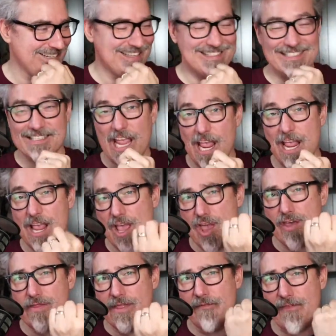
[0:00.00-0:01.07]
Stay
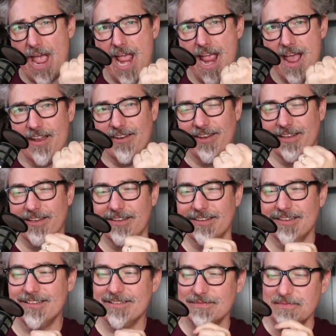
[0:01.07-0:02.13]
in the van.
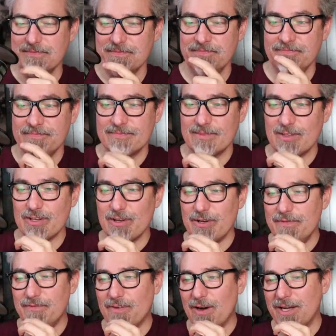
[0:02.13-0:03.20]

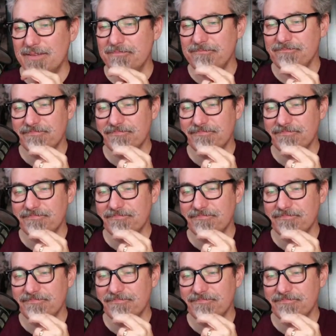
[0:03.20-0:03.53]
Good fun.